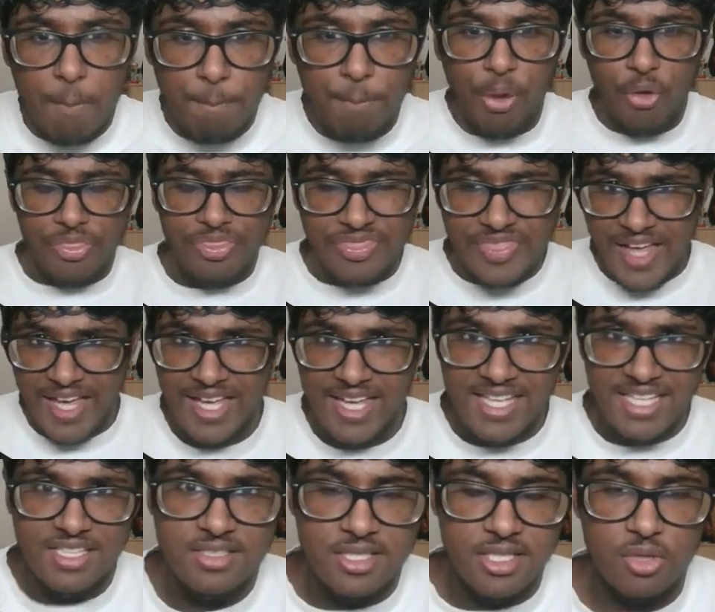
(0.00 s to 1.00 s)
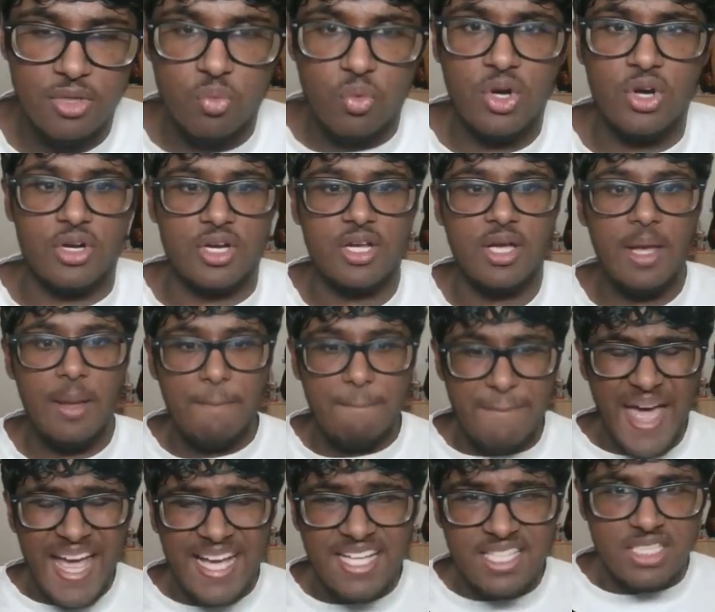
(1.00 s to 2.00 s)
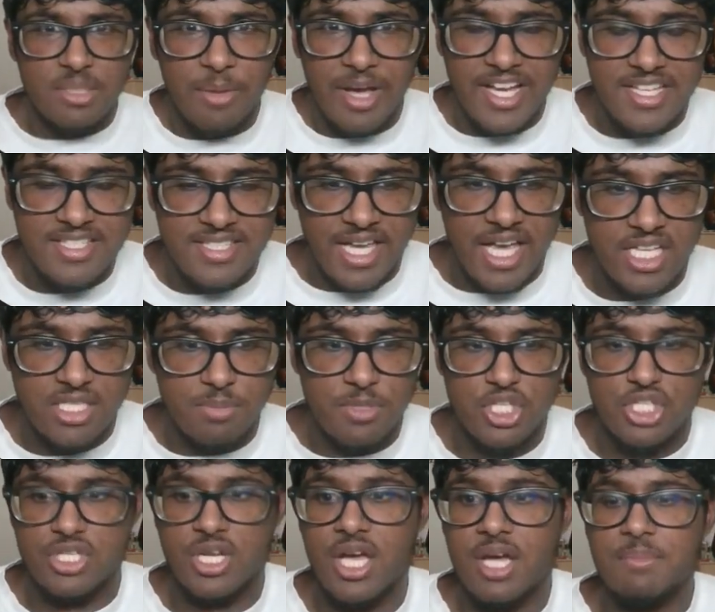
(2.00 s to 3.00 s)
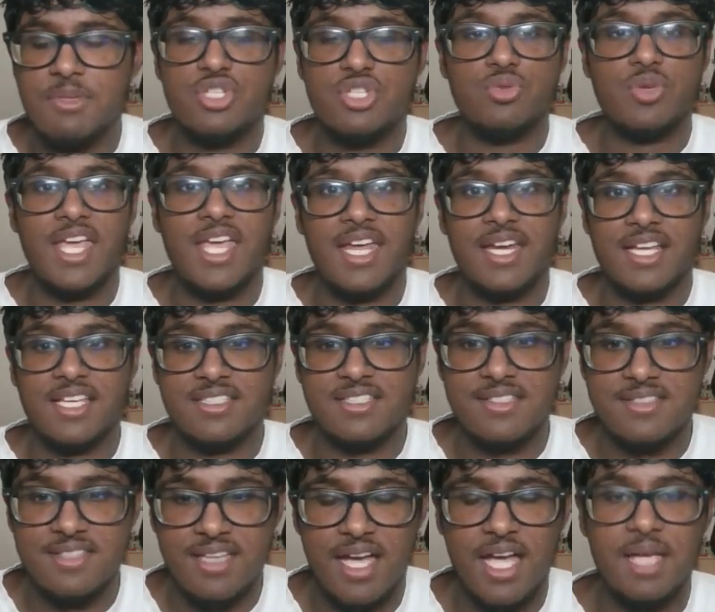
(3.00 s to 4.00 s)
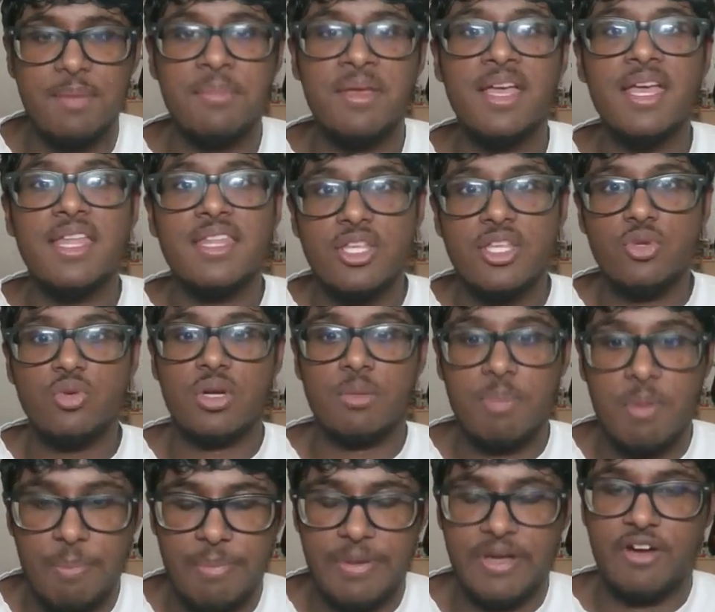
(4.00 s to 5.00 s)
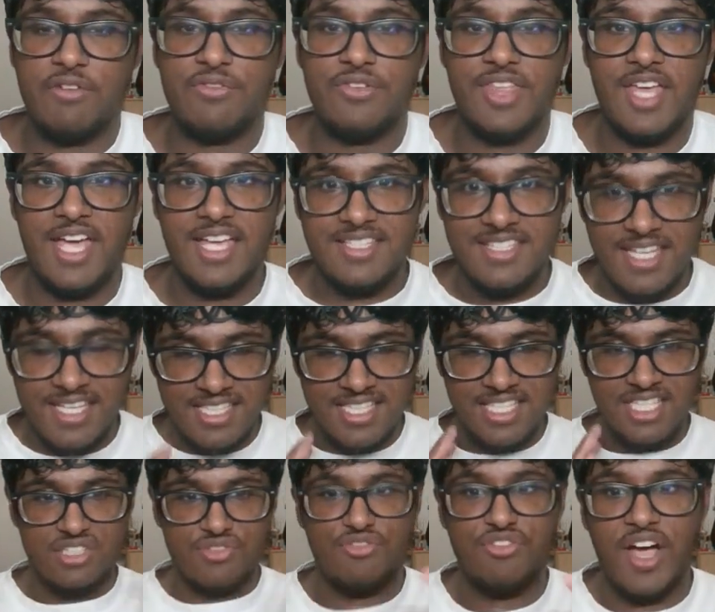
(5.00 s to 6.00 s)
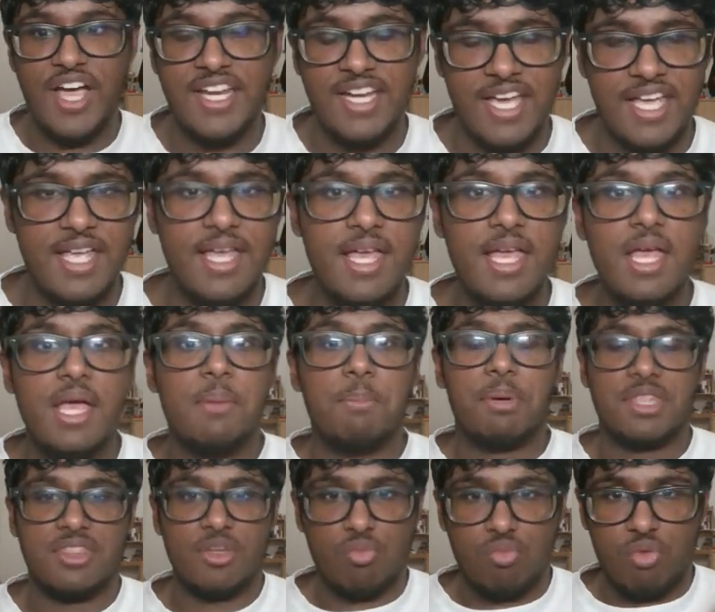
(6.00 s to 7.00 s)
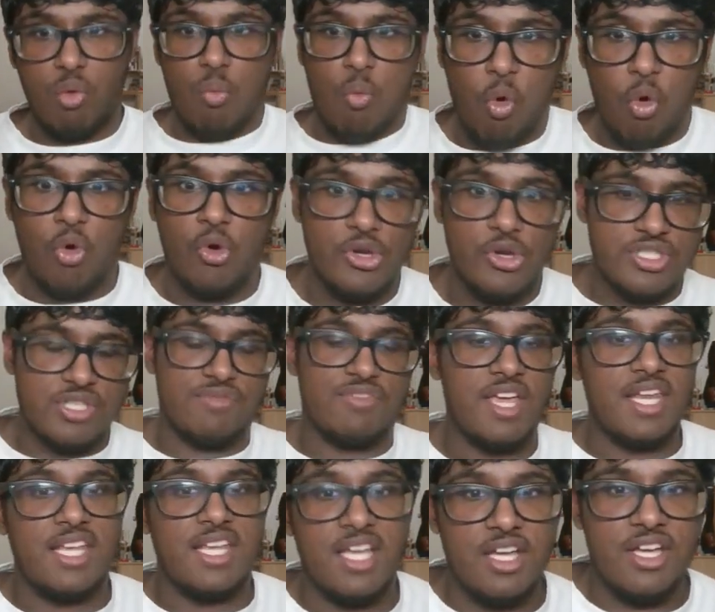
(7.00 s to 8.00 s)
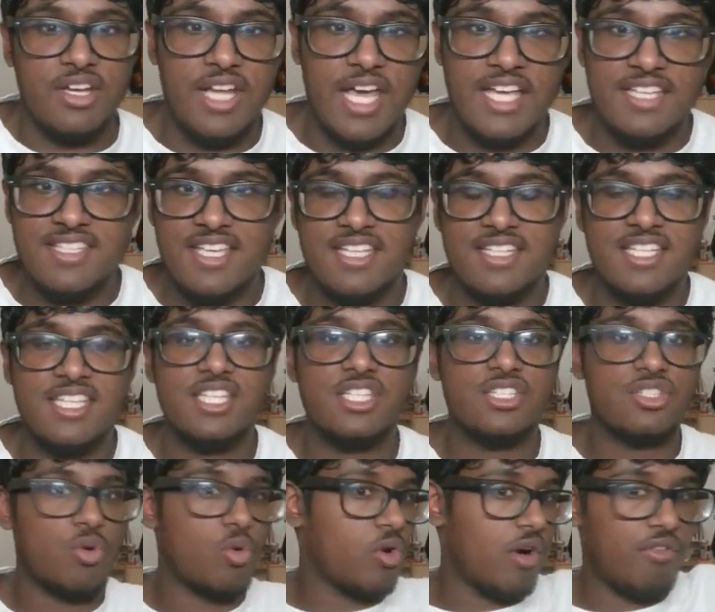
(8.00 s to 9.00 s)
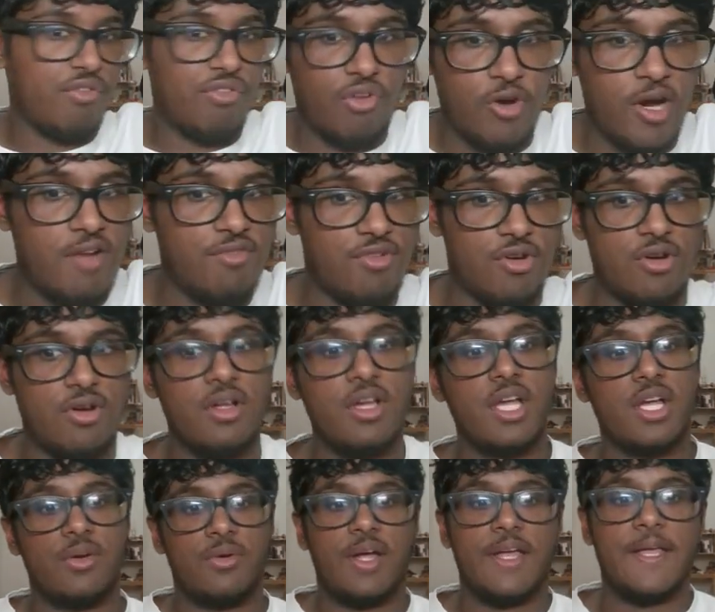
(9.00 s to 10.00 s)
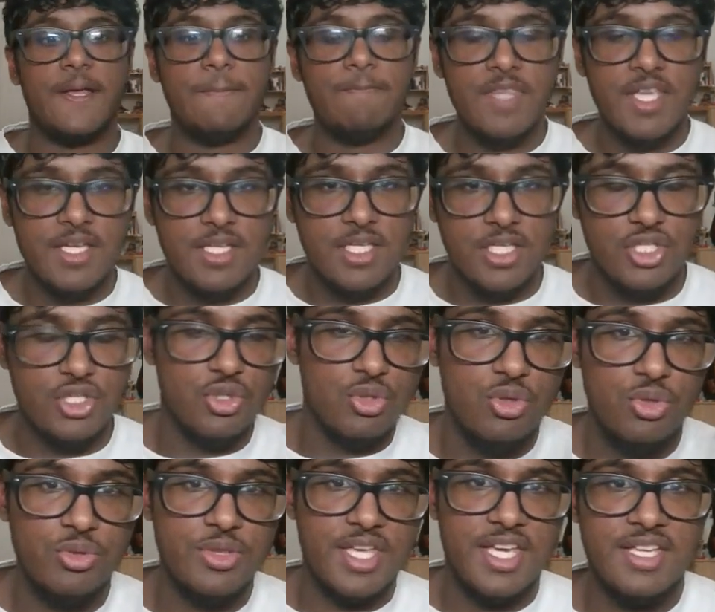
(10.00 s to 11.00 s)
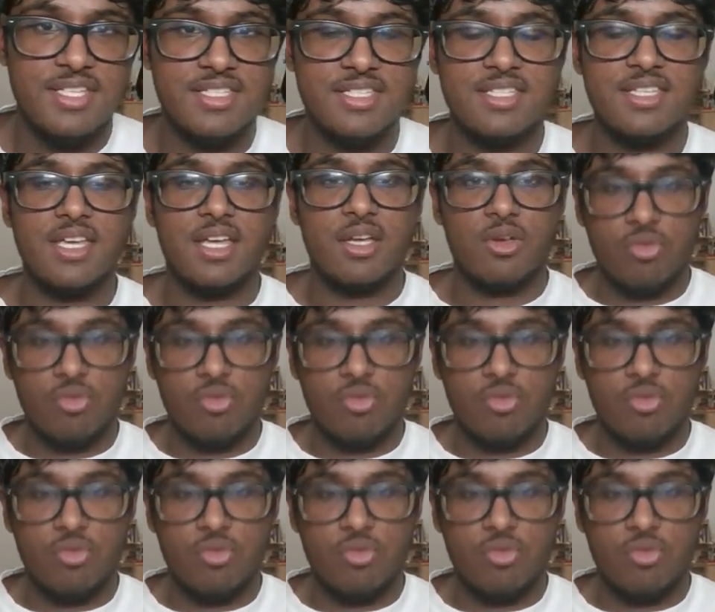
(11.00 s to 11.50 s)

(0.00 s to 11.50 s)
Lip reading: Put that into your work. Maximize as much time as you can, because the time that you can prepare for the SAT is finite, but the rewards of getting a good SAT score are forever, right? Do this.